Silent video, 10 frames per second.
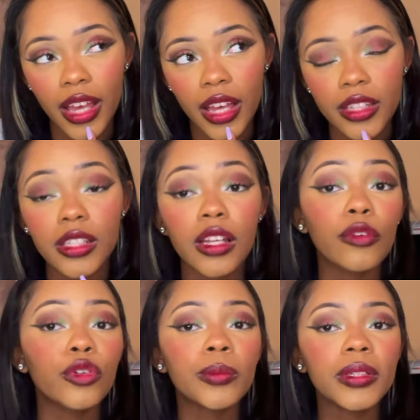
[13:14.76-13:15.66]

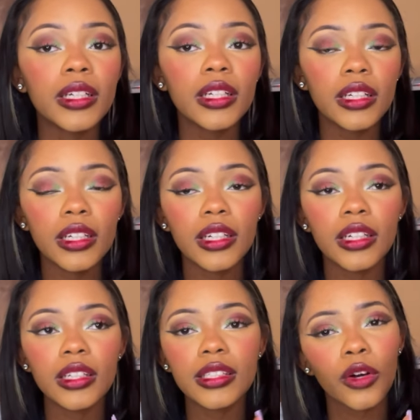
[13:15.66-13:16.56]
insufferably
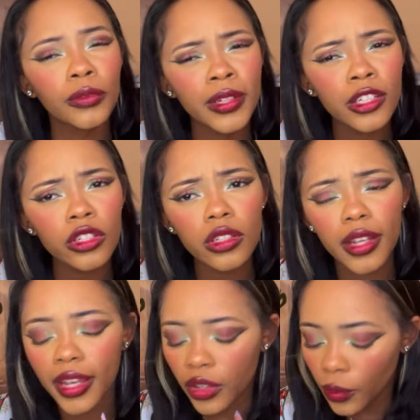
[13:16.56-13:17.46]
selfish
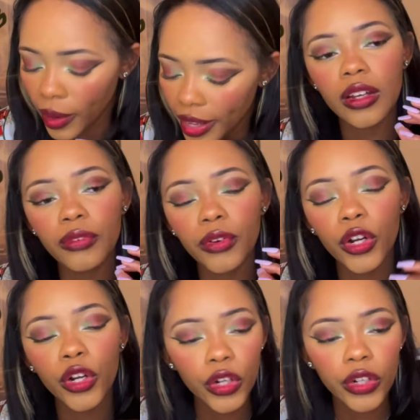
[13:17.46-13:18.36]
in a way. For
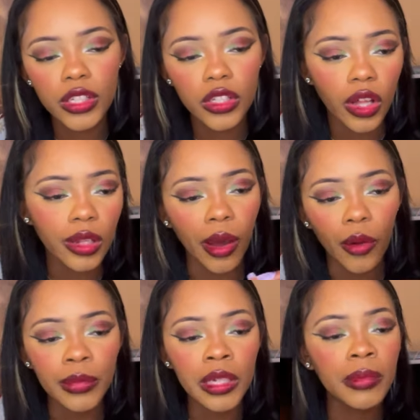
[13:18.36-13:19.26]
her, it's all about
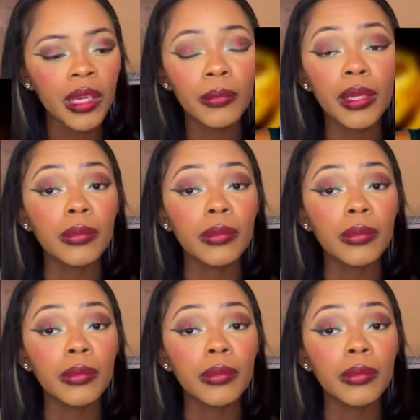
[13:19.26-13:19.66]
me, me, me,